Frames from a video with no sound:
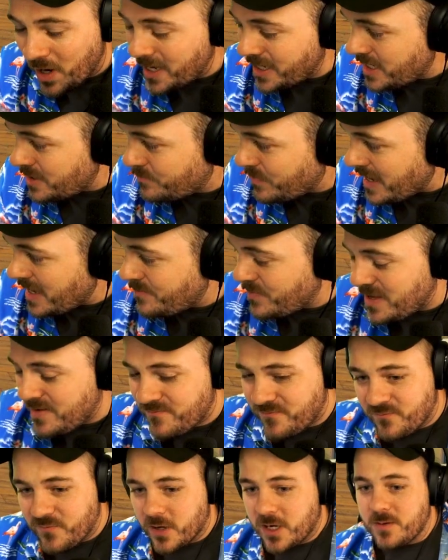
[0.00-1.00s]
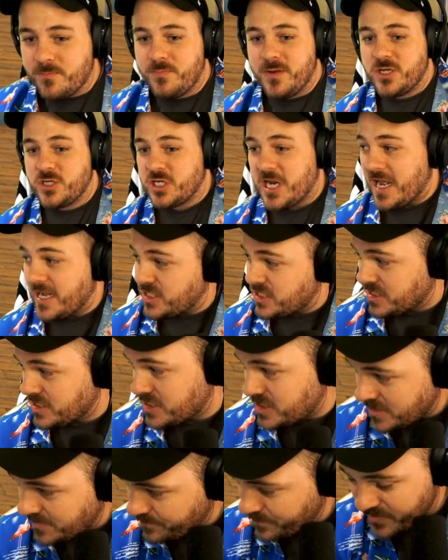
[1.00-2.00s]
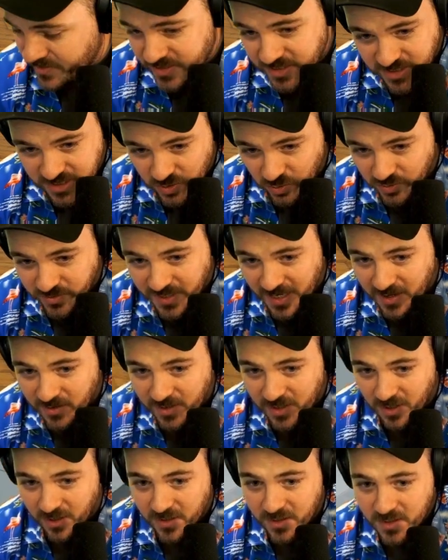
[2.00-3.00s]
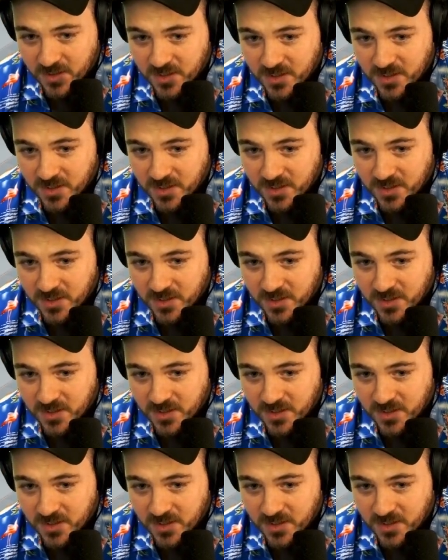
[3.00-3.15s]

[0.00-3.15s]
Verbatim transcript: whiny baby fucking bitch asses. This whole town here.